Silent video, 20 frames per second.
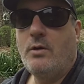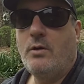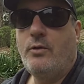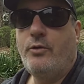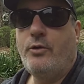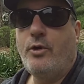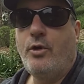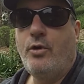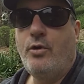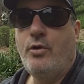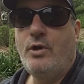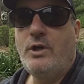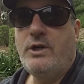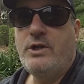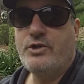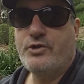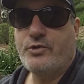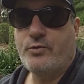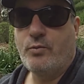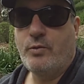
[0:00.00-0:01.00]
the
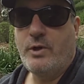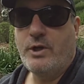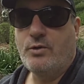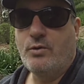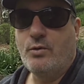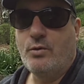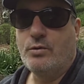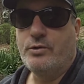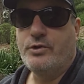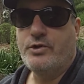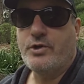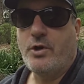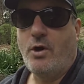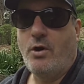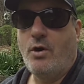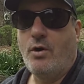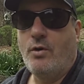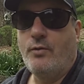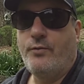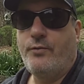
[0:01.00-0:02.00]
earliest records
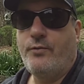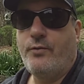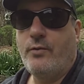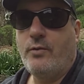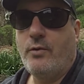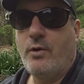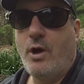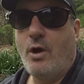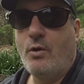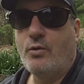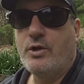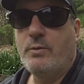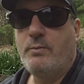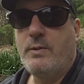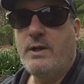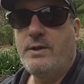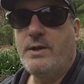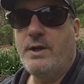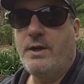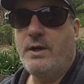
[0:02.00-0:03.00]
of
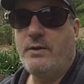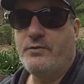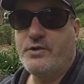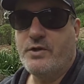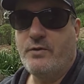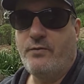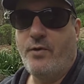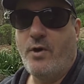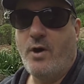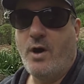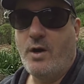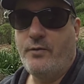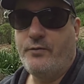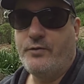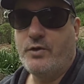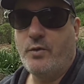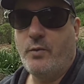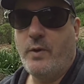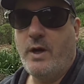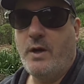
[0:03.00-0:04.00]
alchemy that have survived
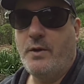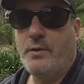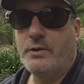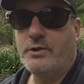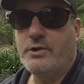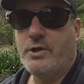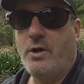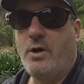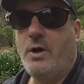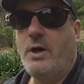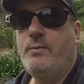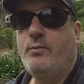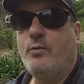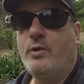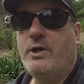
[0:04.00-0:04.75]
to our time.